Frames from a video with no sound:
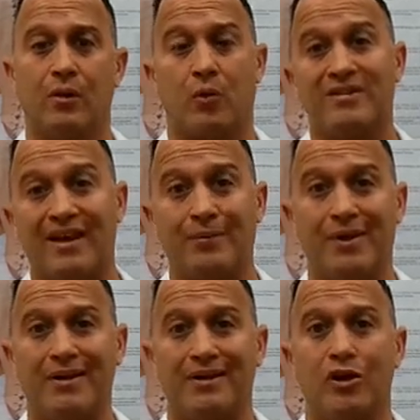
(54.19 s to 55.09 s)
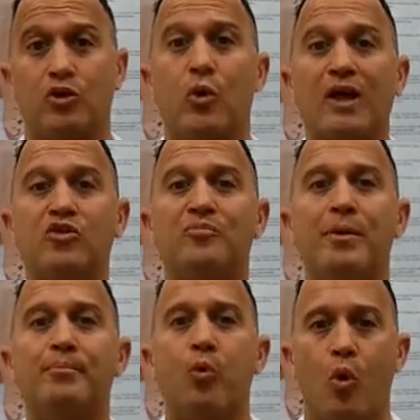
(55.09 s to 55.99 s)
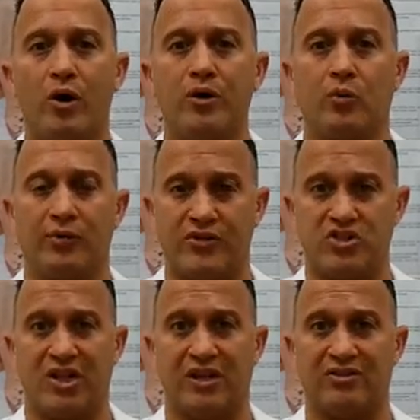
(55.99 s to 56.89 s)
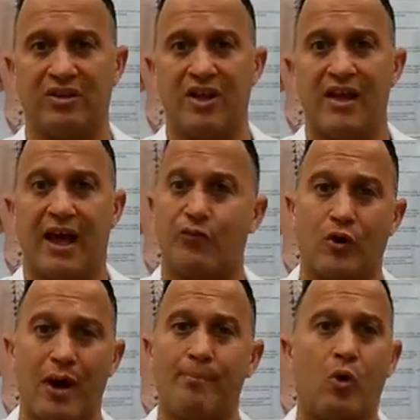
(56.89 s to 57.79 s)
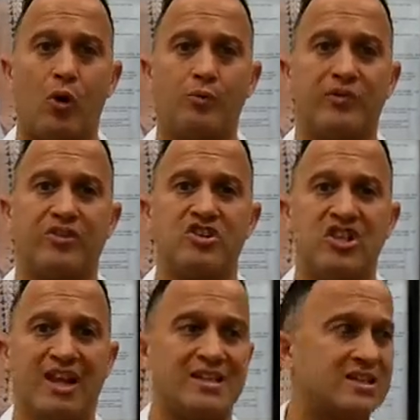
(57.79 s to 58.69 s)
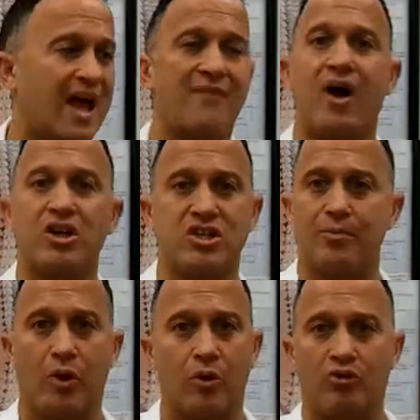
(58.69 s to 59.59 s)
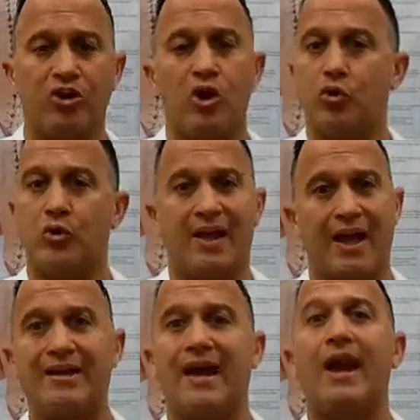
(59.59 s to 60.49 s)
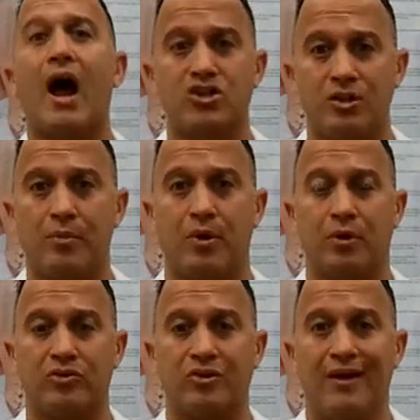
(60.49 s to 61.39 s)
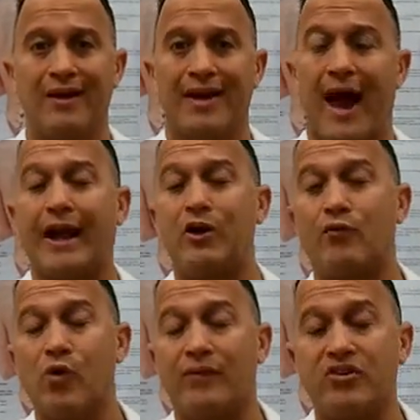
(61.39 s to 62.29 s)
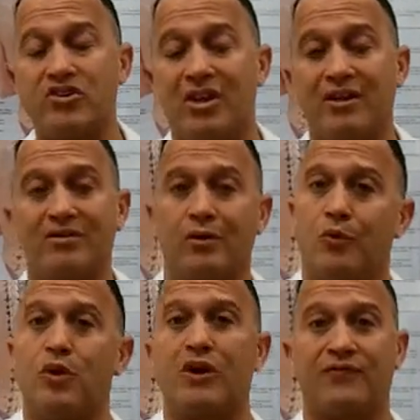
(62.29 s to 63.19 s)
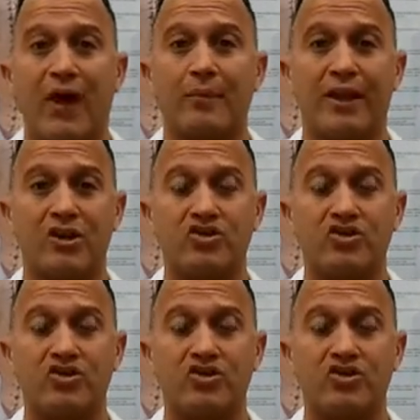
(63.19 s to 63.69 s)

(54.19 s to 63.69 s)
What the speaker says: What does that mean? You have to have been born with the genes. If you're not born with the genes to have Hashimoto's, you can't get Hashimoto's. How do you know if you have the genes? We look at family